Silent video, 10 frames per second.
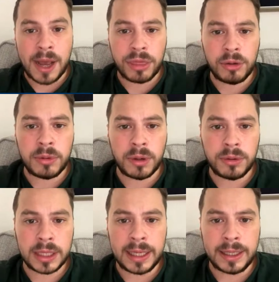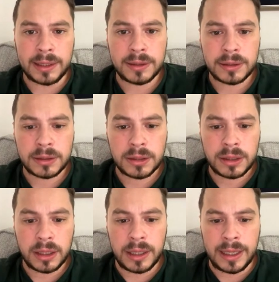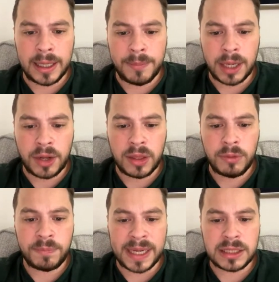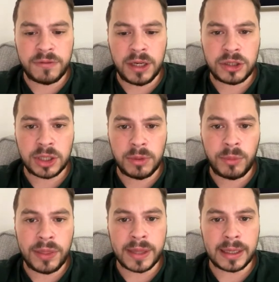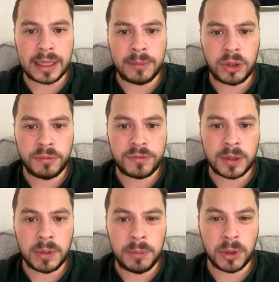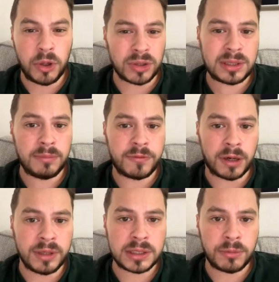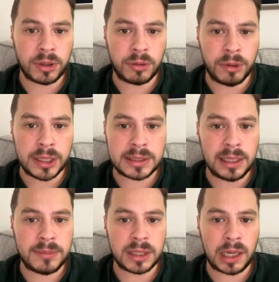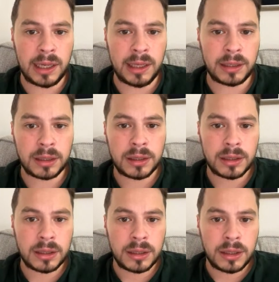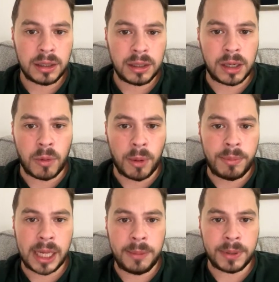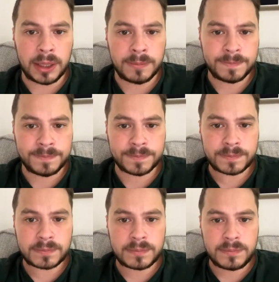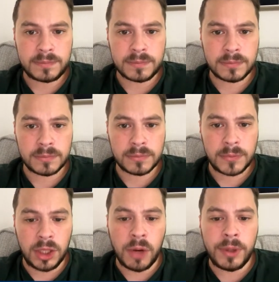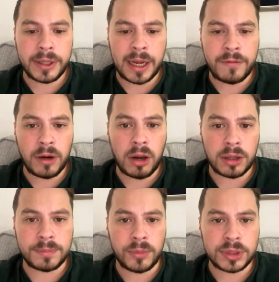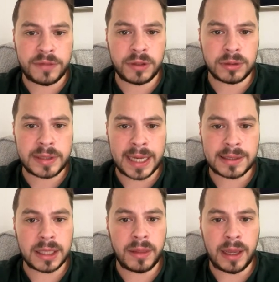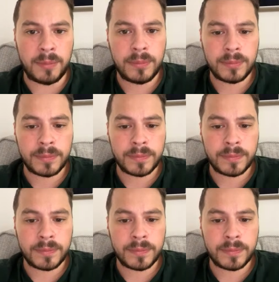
back, I thought we were okay. And I think with better finishing, we win that game comfortably. But Nottingham Forest are one of the worst teams in the league, on paper. We're going to have a lot more difficult tests than them.